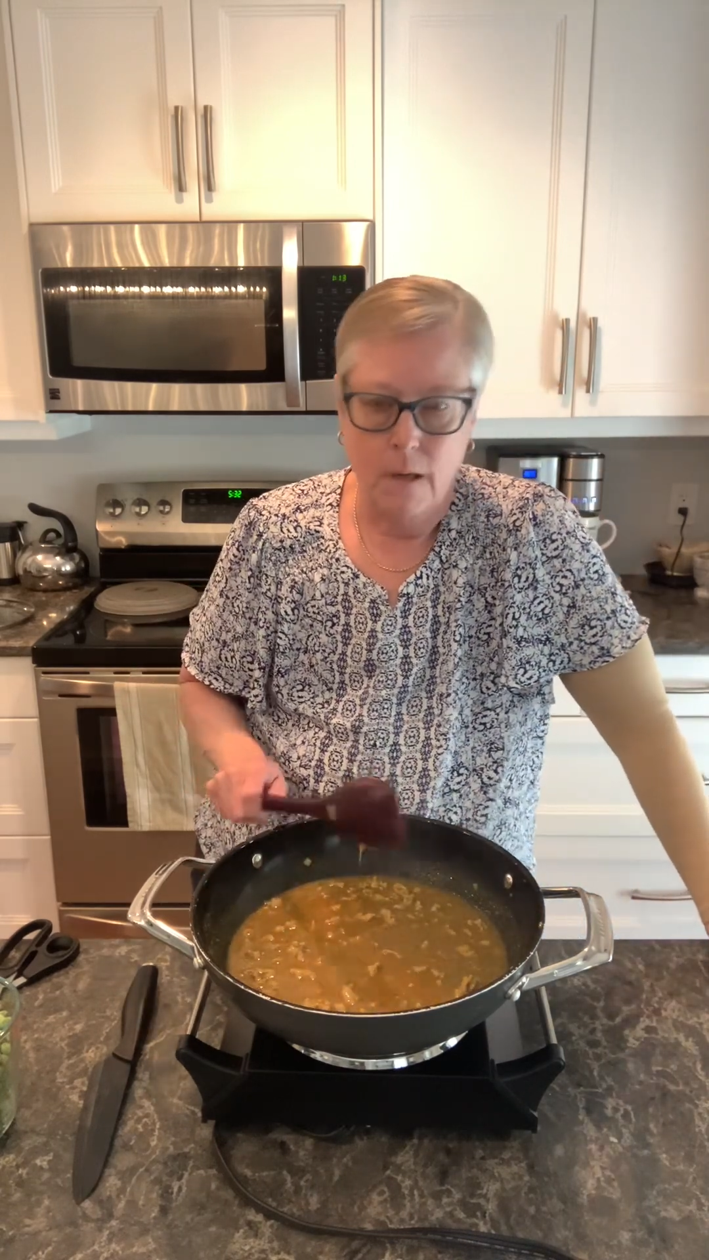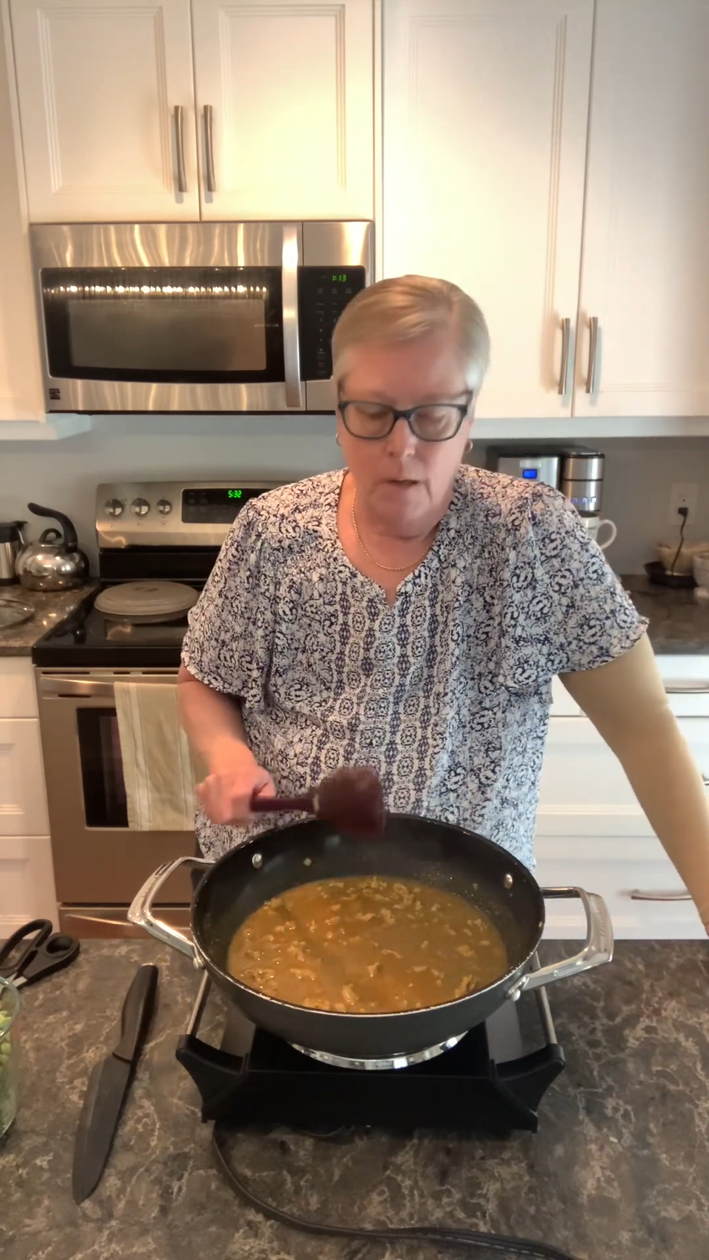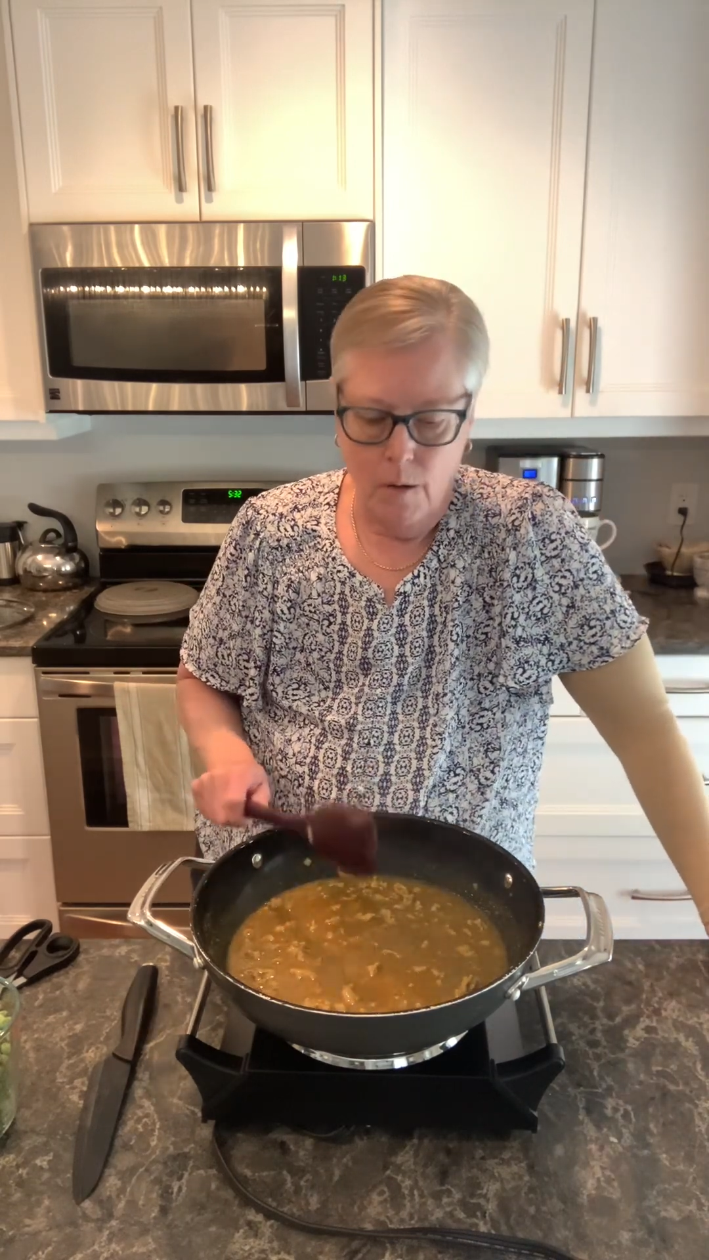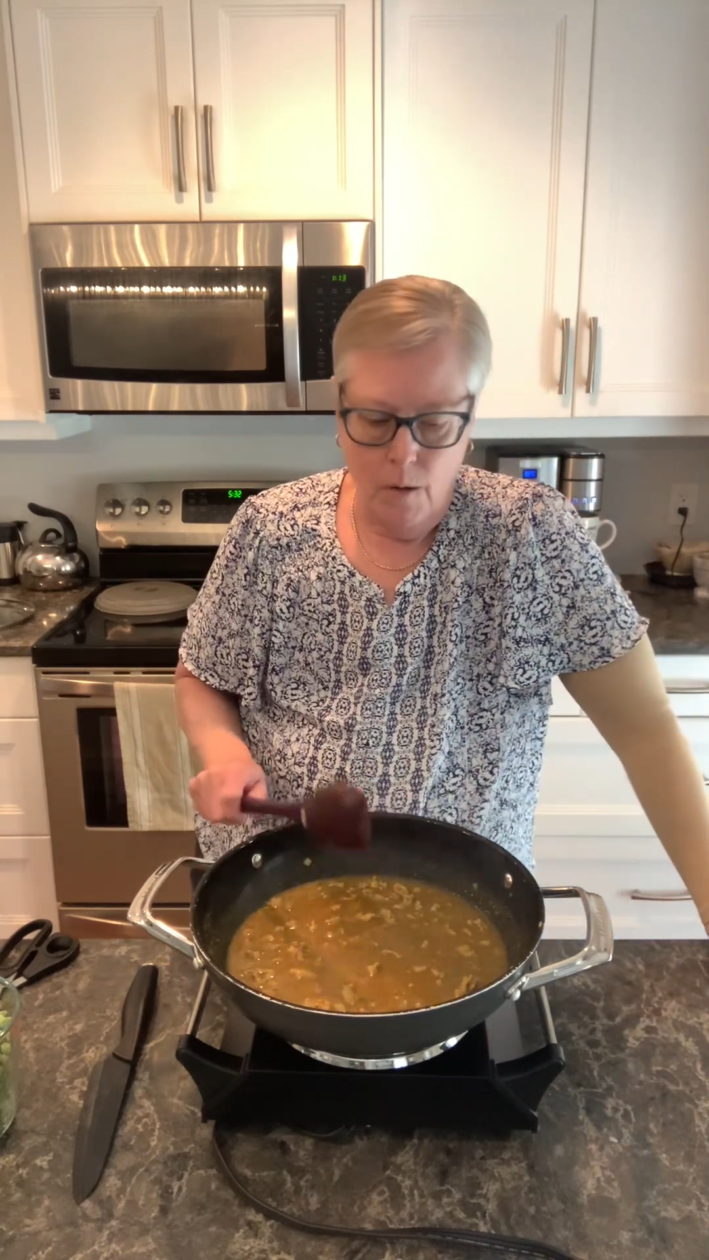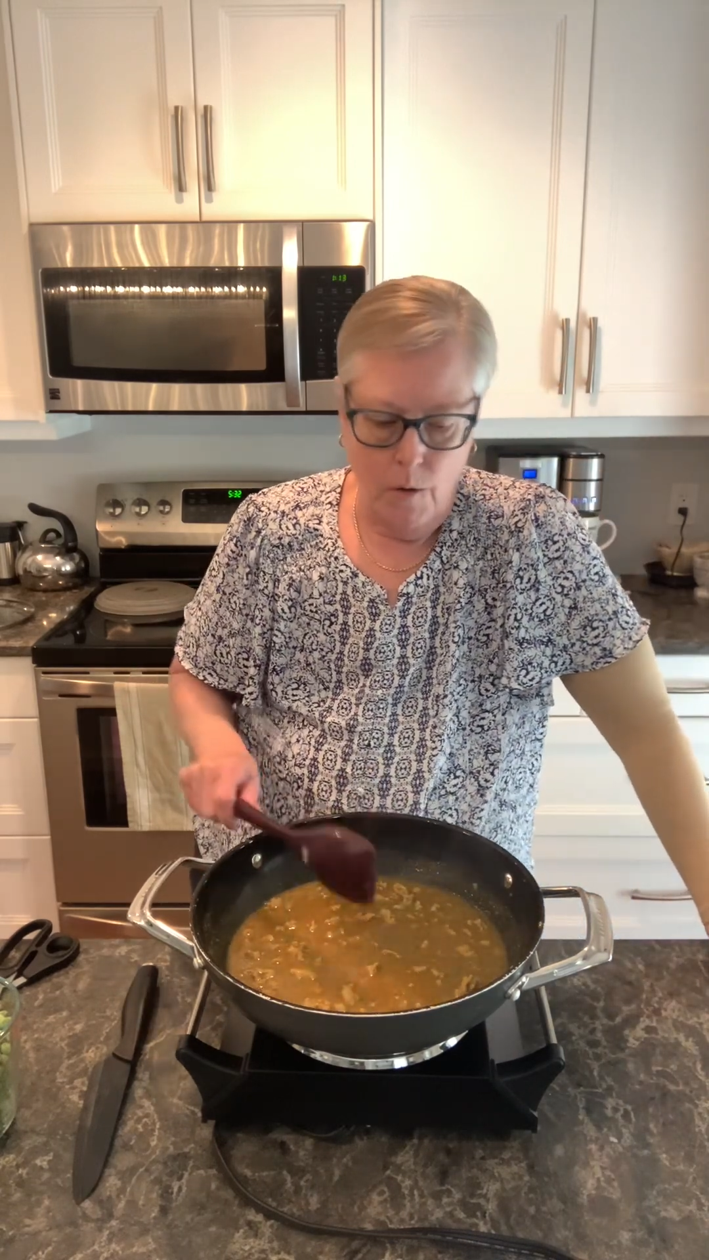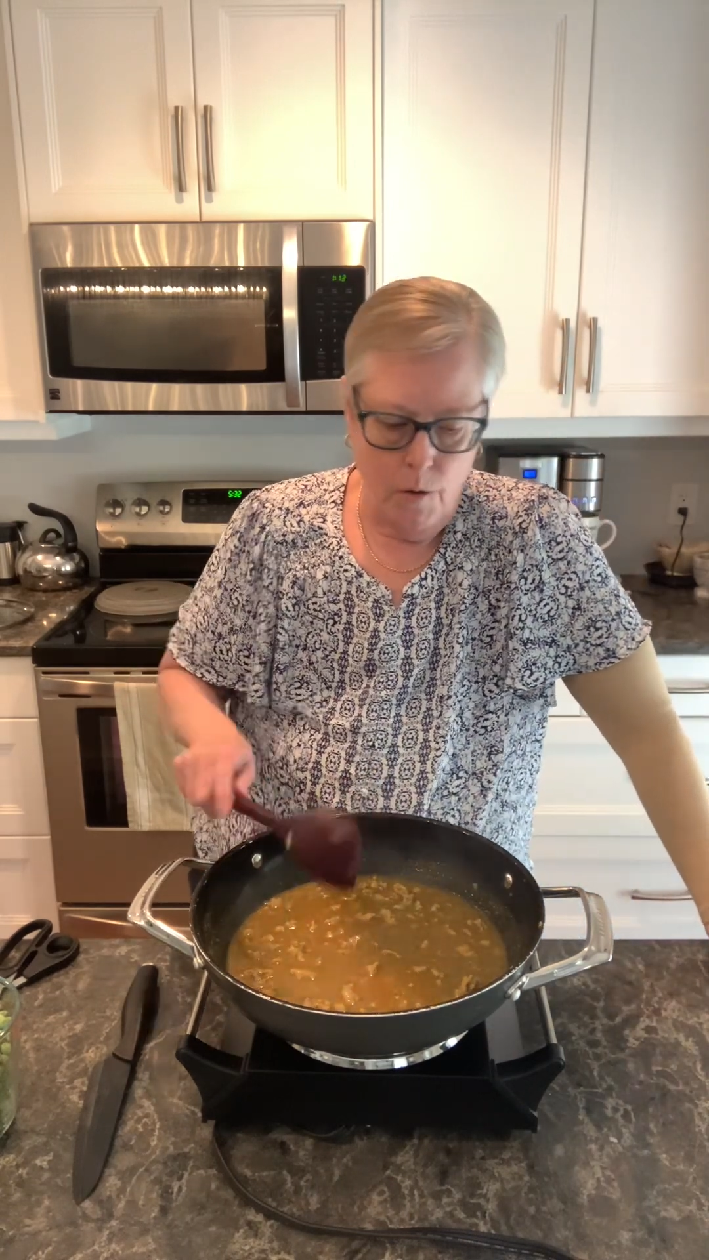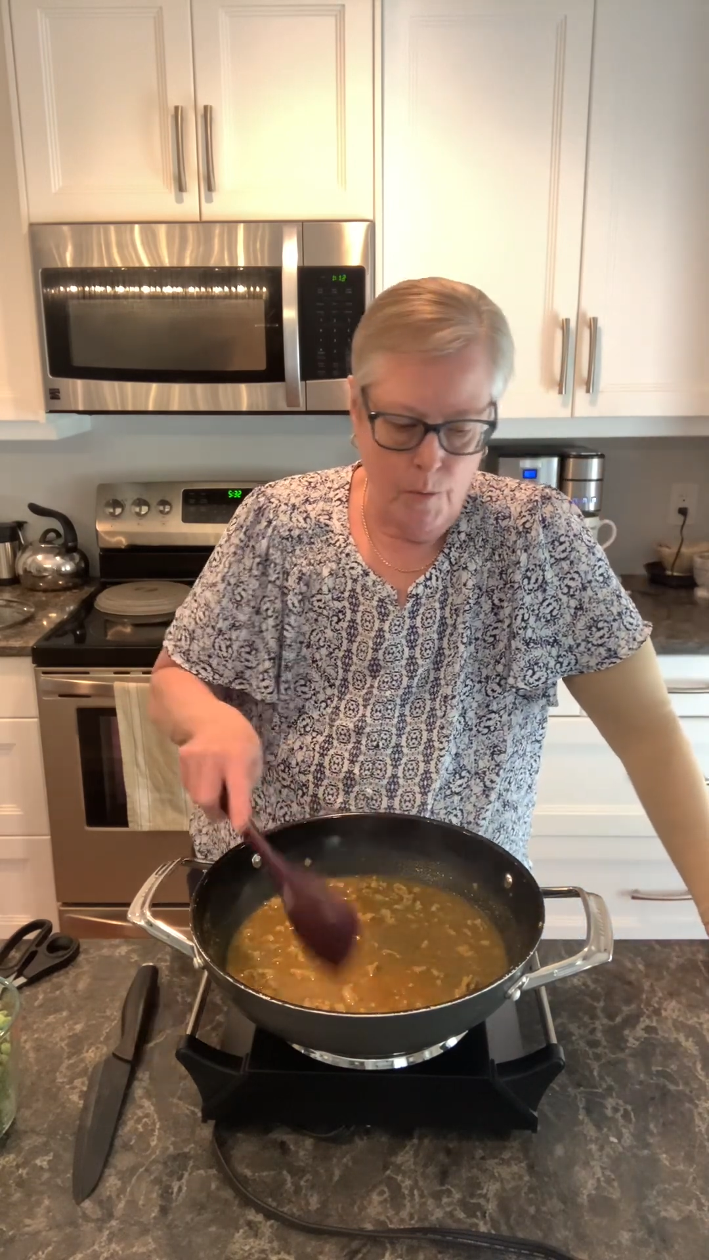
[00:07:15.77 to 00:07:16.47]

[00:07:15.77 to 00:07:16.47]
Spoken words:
I'm going